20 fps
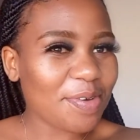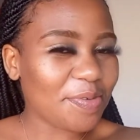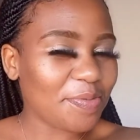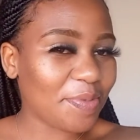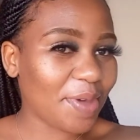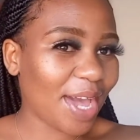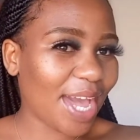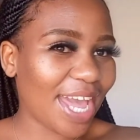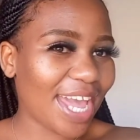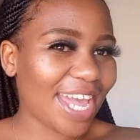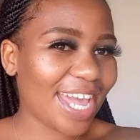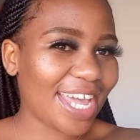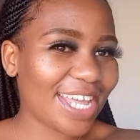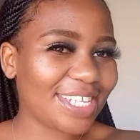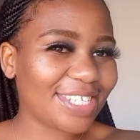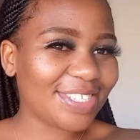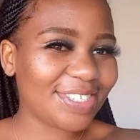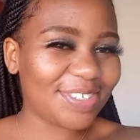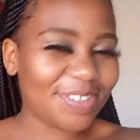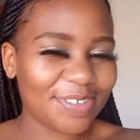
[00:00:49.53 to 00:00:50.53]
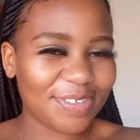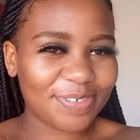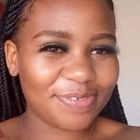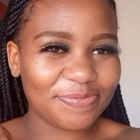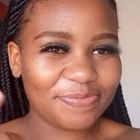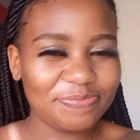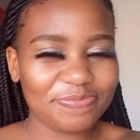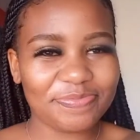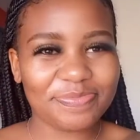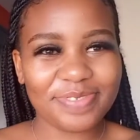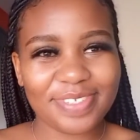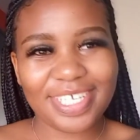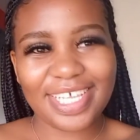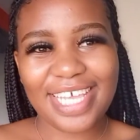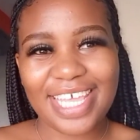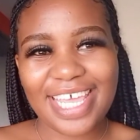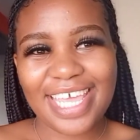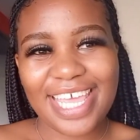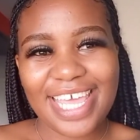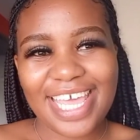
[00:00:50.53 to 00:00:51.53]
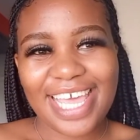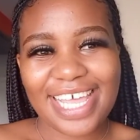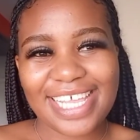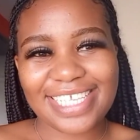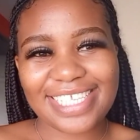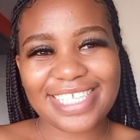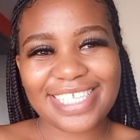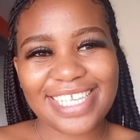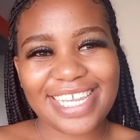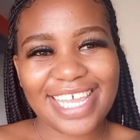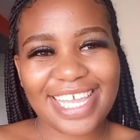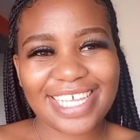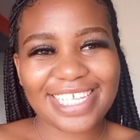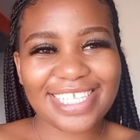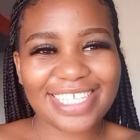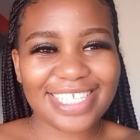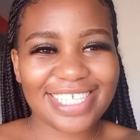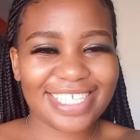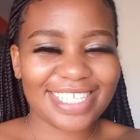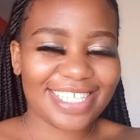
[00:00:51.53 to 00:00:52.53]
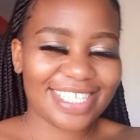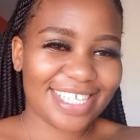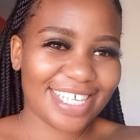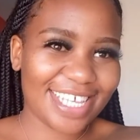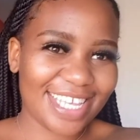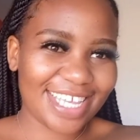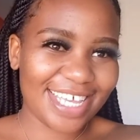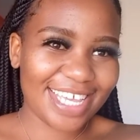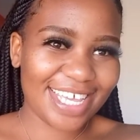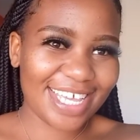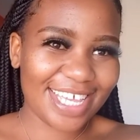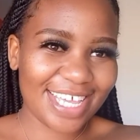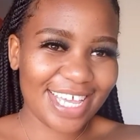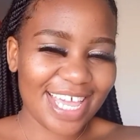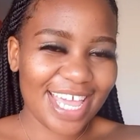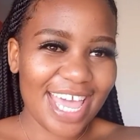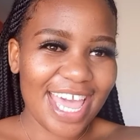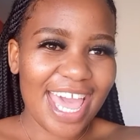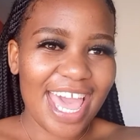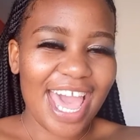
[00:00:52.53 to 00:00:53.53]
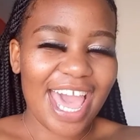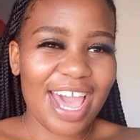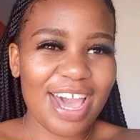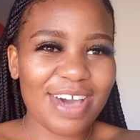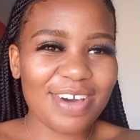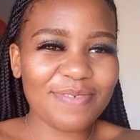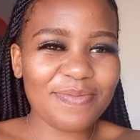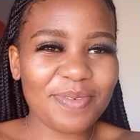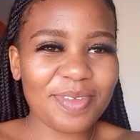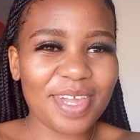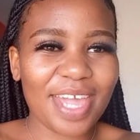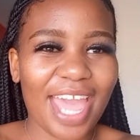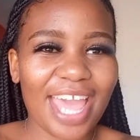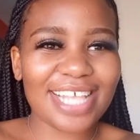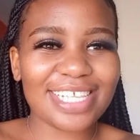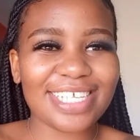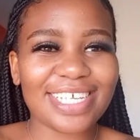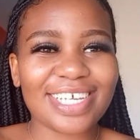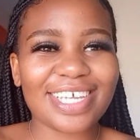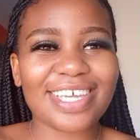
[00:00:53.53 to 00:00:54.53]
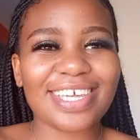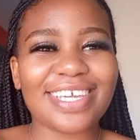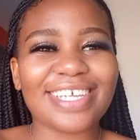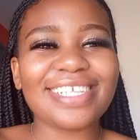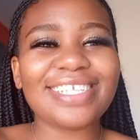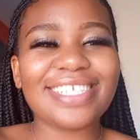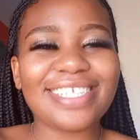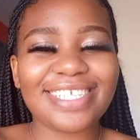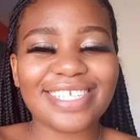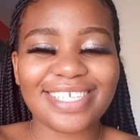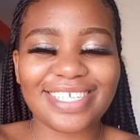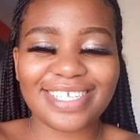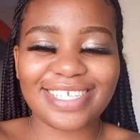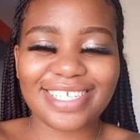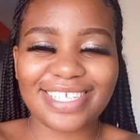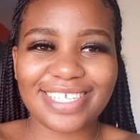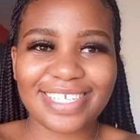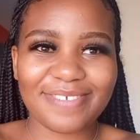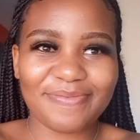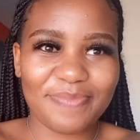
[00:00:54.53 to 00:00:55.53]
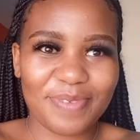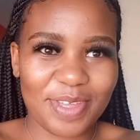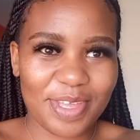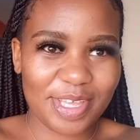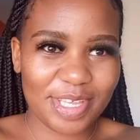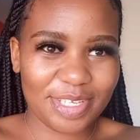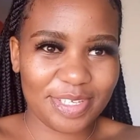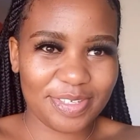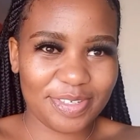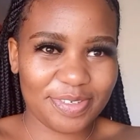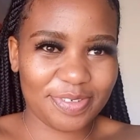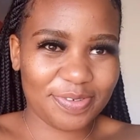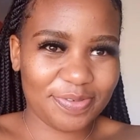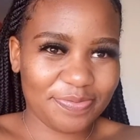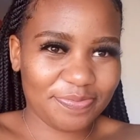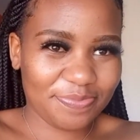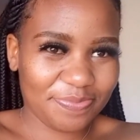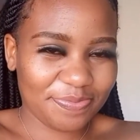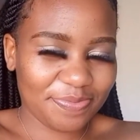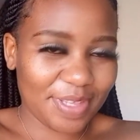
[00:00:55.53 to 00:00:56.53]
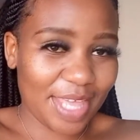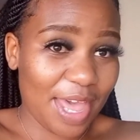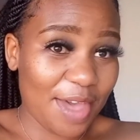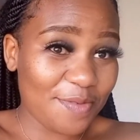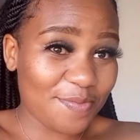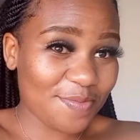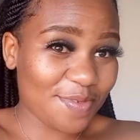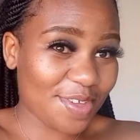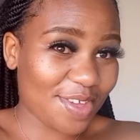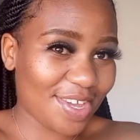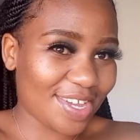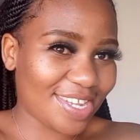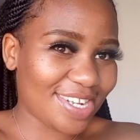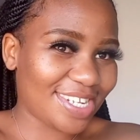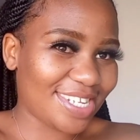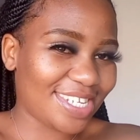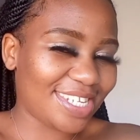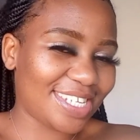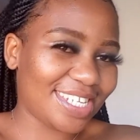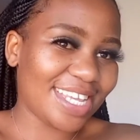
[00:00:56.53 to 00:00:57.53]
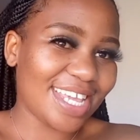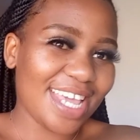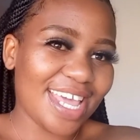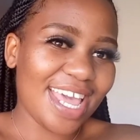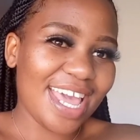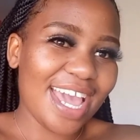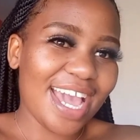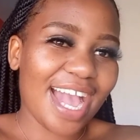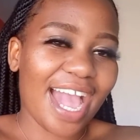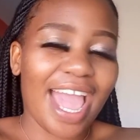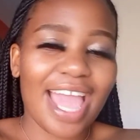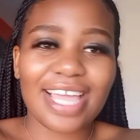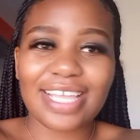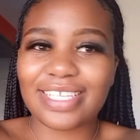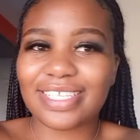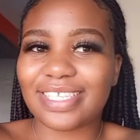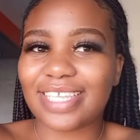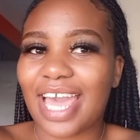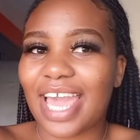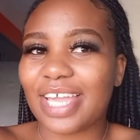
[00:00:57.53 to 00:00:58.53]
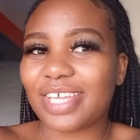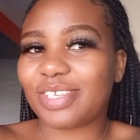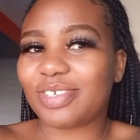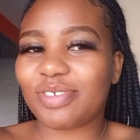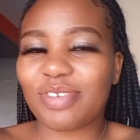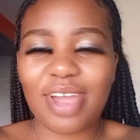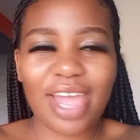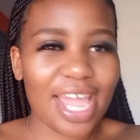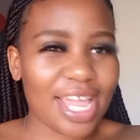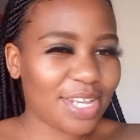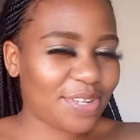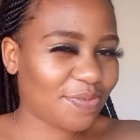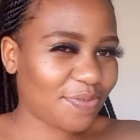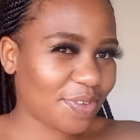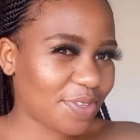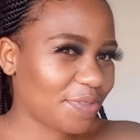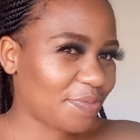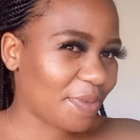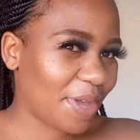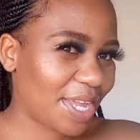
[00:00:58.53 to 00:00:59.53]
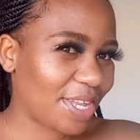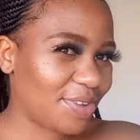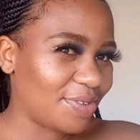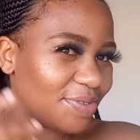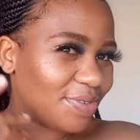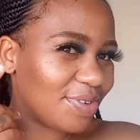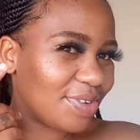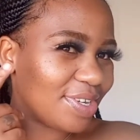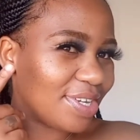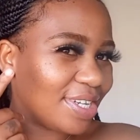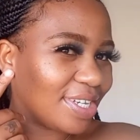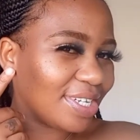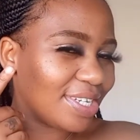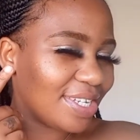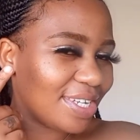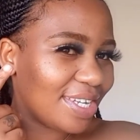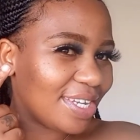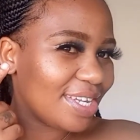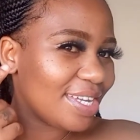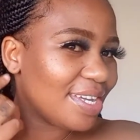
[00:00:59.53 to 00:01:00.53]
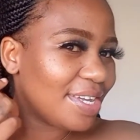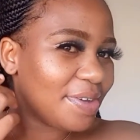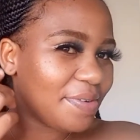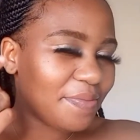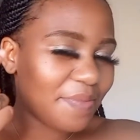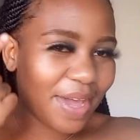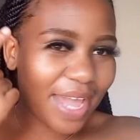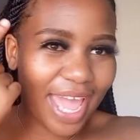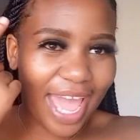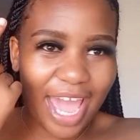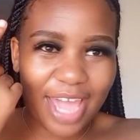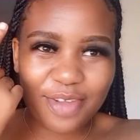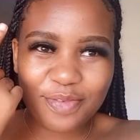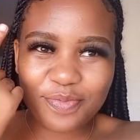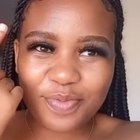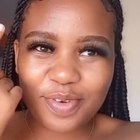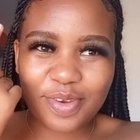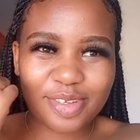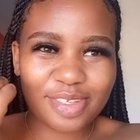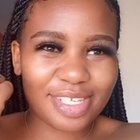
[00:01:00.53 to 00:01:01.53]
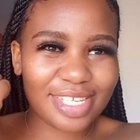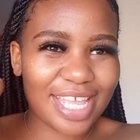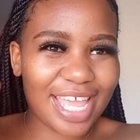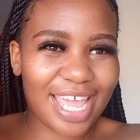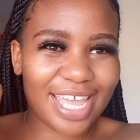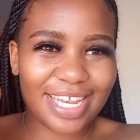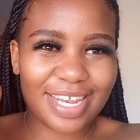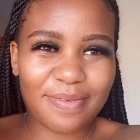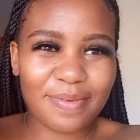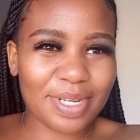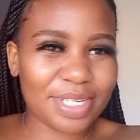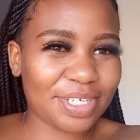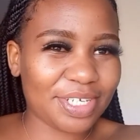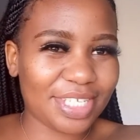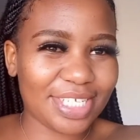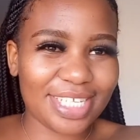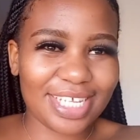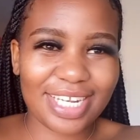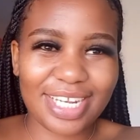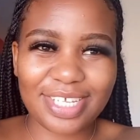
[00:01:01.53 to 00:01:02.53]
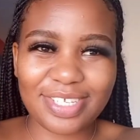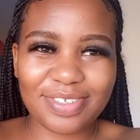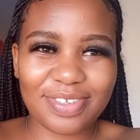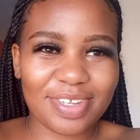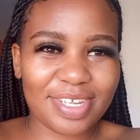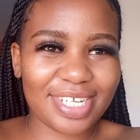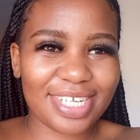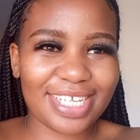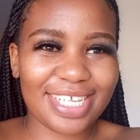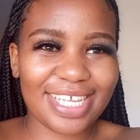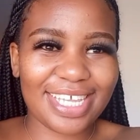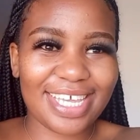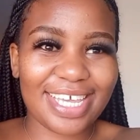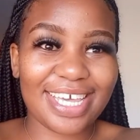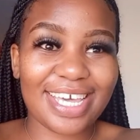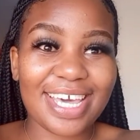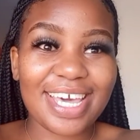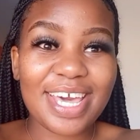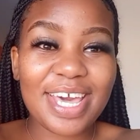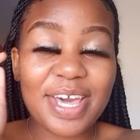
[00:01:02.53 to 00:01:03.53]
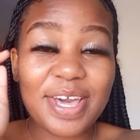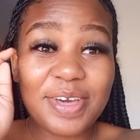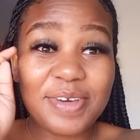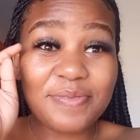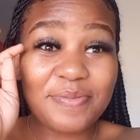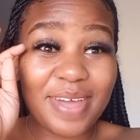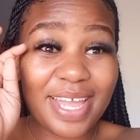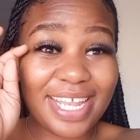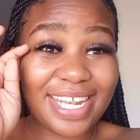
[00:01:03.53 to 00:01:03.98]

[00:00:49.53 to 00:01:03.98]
makaya sa chong. Snacks. I hope you guys are good, cause I'm good. Guys, I tried with my look. My eyebrows, nyana, my Trisana is not here. My